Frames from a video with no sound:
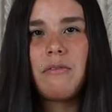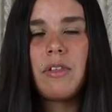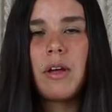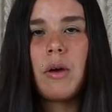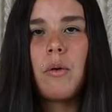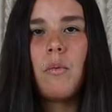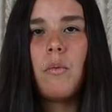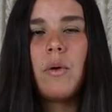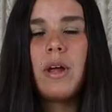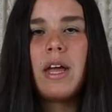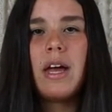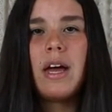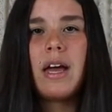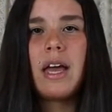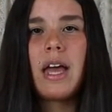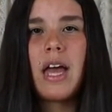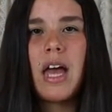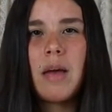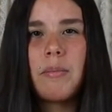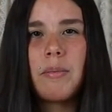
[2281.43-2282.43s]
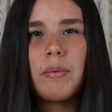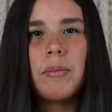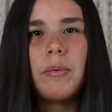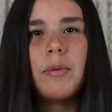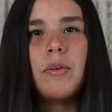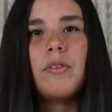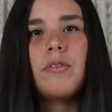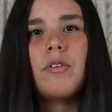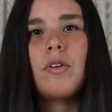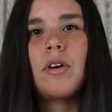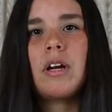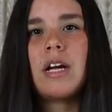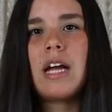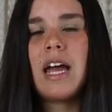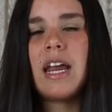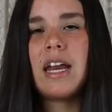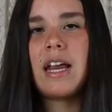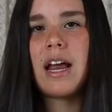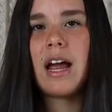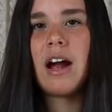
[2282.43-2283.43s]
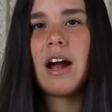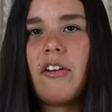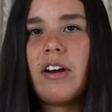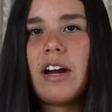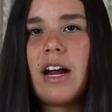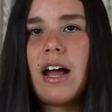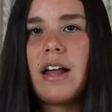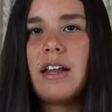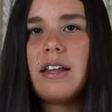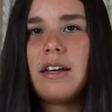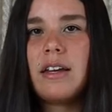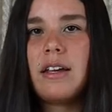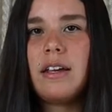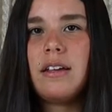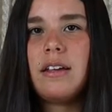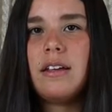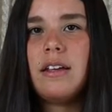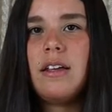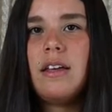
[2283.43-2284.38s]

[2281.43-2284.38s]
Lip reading: that we are capable of creating reality.